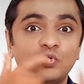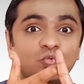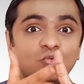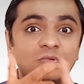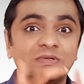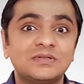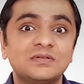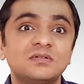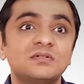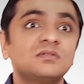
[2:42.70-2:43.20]

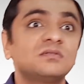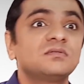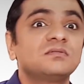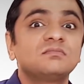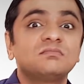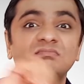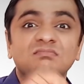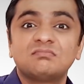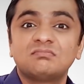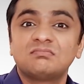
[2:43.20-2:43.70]
The
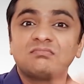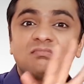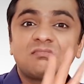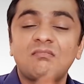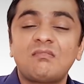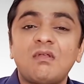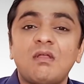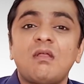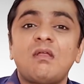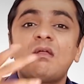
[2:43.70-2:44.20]
UK has a
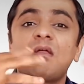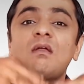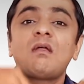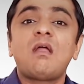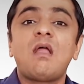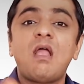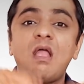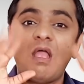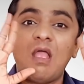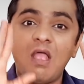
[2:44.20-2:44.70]
total of
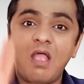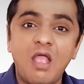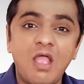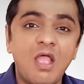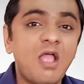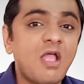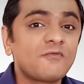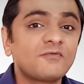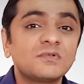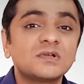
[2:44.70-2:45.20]

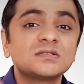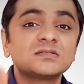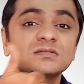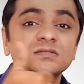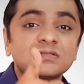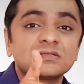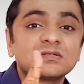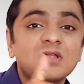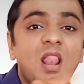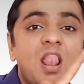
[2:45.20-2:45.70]

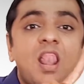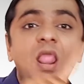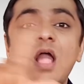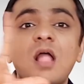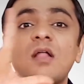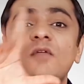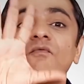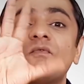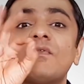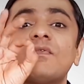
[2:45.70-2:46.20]
6.5 lakh
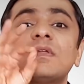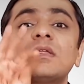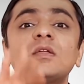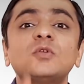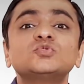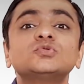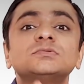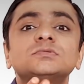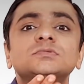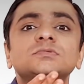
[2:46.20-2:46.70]

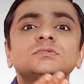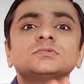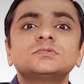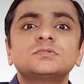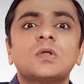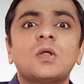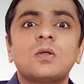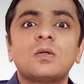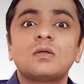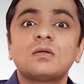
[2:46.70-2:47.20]
COVID-19
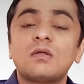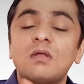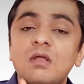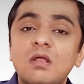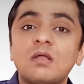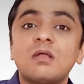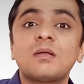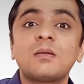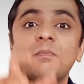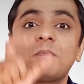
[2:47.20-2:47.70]
cases.
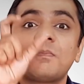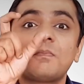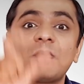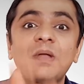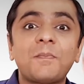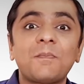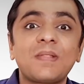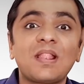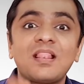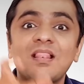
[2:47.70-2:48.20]

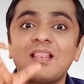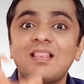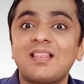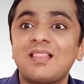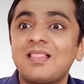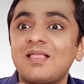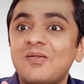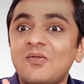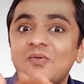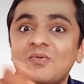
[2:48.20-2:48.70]
Over
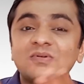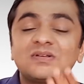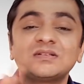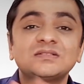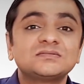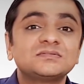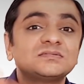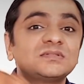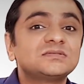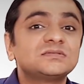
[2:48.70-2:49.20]

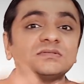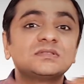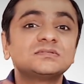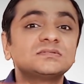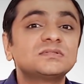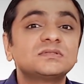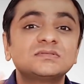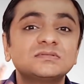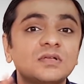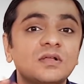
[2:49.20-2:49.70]

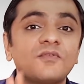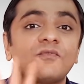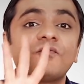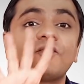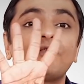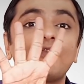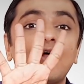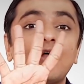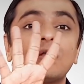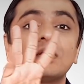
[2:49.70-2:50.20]

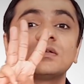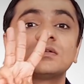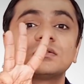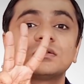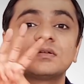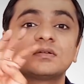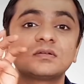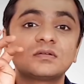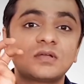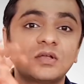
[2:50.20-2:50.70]

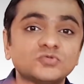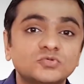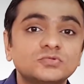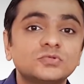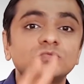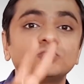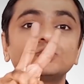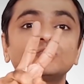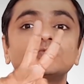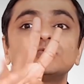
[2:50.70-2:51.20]
43,245
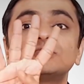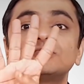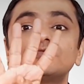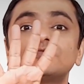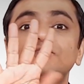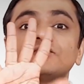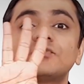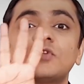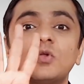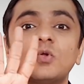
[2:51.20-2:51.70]
patients
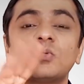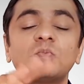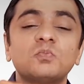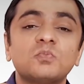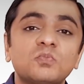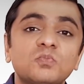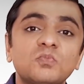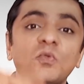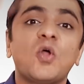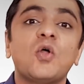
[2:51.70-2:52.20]
have died
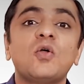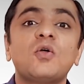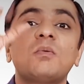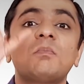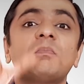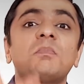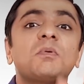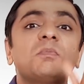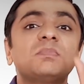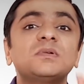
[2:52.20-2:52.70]
after
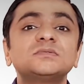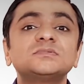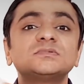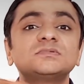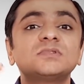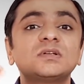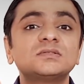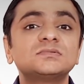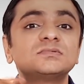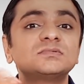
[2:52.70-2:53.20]
contracting the
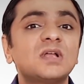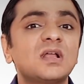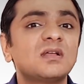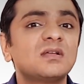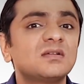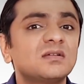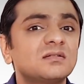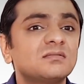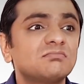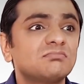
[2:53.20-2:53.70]

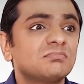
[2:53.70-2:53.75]
virus.